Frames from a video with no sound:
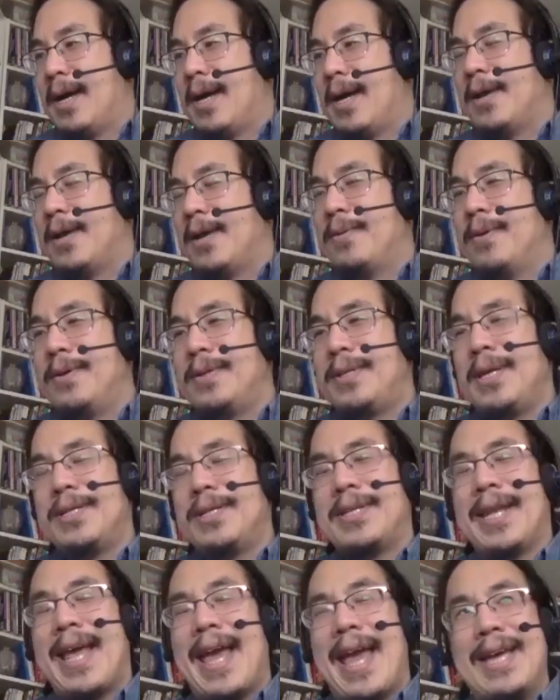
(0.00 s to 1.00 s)
And Root
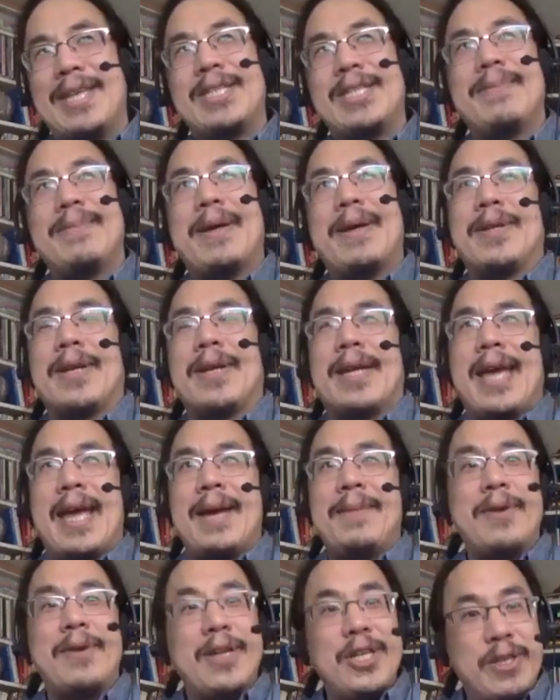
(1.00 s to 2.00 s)
is an asymmetric
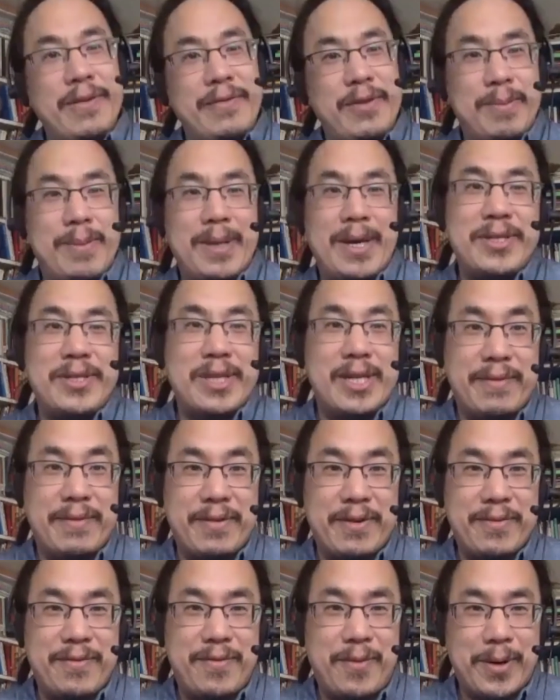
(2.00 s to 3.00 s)
game where each of you plays a
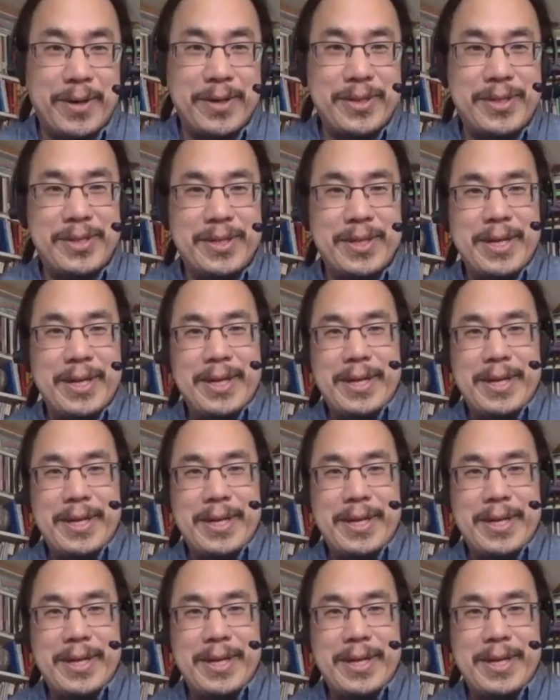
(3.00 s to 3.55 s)
different force.